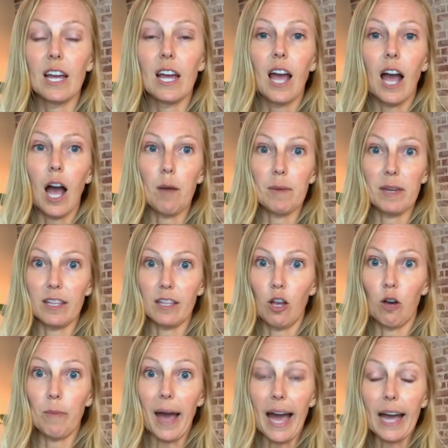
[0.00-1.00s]
in the low
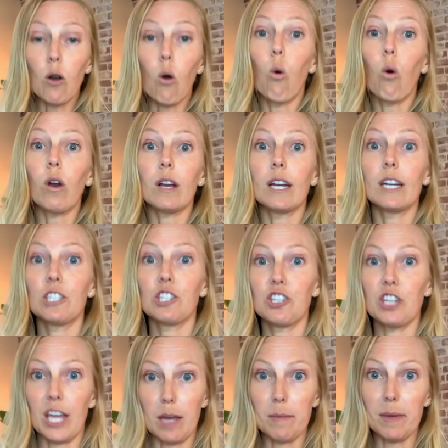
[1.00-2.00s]
back, or
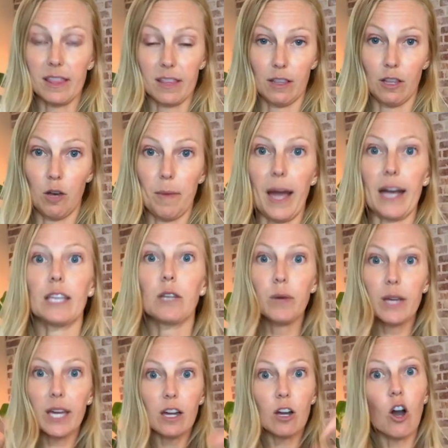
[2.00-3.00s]
jamming the low back. Like, we
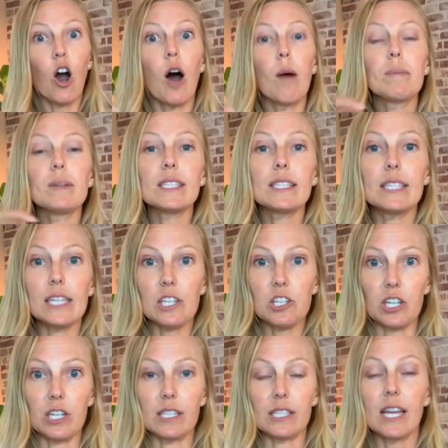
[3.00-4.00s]
get
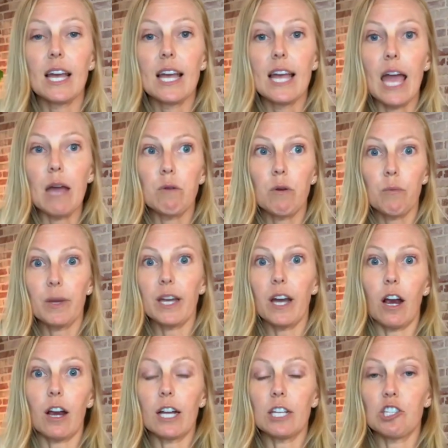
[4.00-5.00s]
compensations. And when we
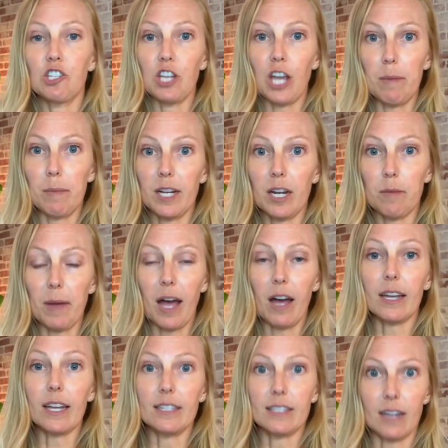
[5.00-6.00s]
are jamming our back
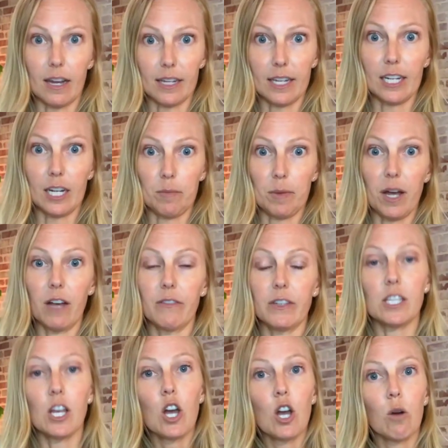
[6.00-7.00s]
and tucking our pelvis,
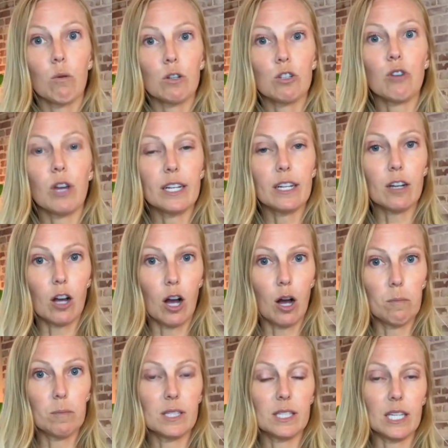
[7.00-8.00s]
we're trying to
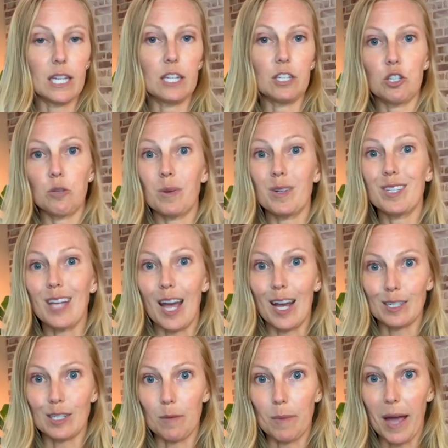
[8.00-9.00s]
compensate to
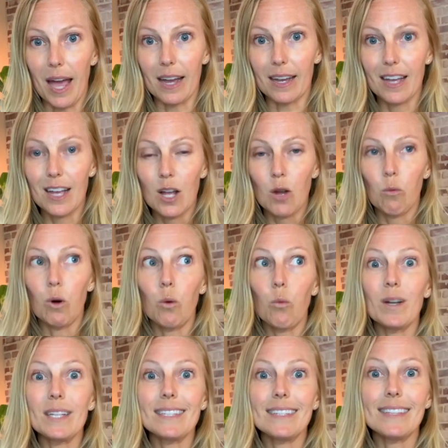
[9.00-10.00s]
protect our back. Well,
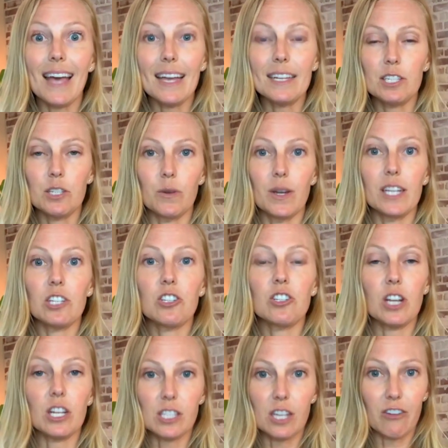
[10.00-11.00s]
what does that do? It
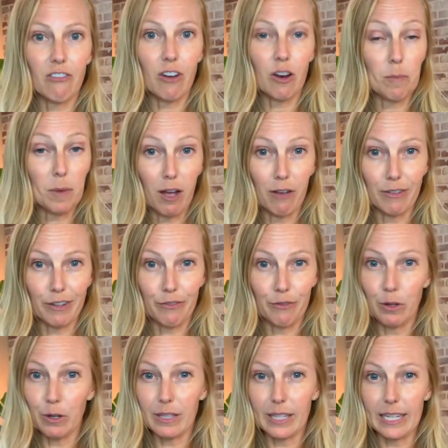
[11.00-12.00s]
shuts off our pelvic
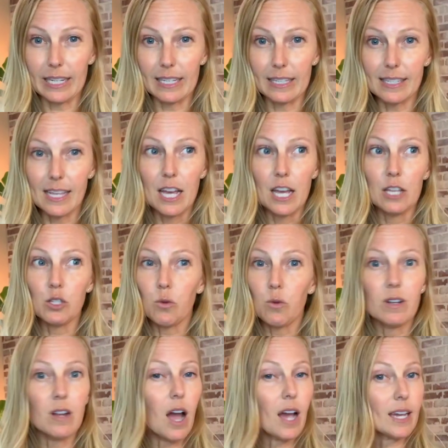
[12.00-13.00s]
floor, ladies. So we're
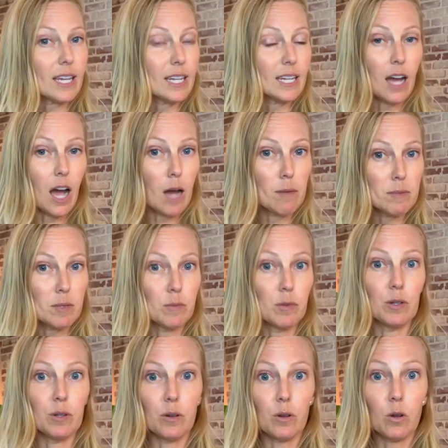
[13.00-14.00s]
not getting
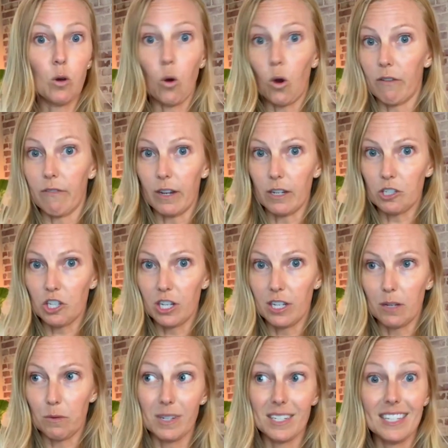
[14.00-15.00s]
optimal core function,
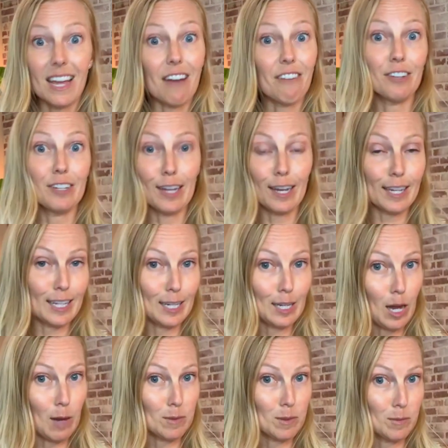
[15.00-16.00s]
and we're definitely not getting
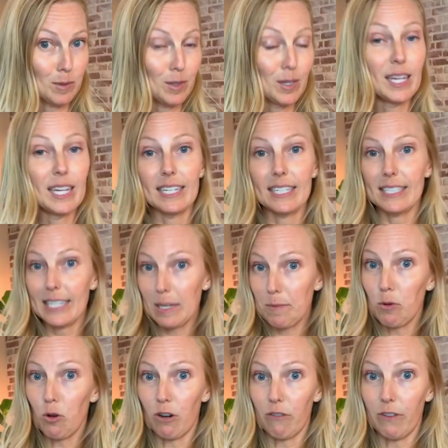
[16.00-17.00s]
optimal deep
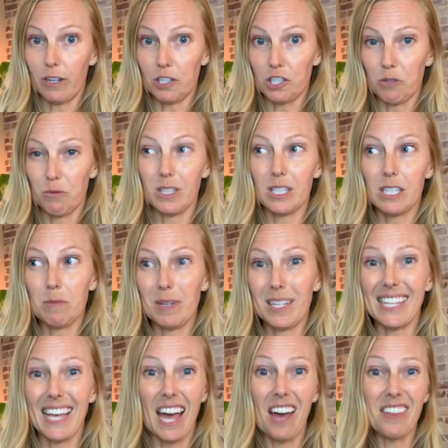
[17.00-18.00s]
core function, which means
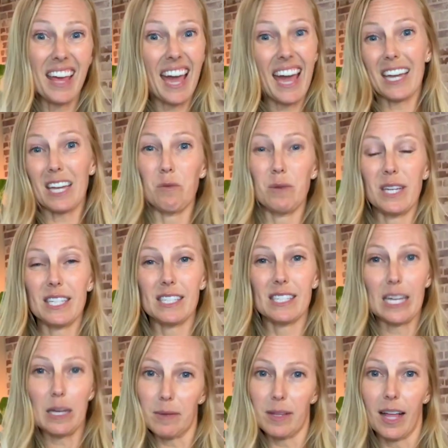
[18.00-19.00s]
how the heck can we
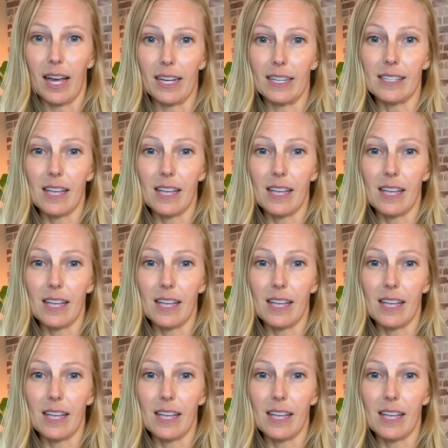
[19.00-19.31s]
stabilize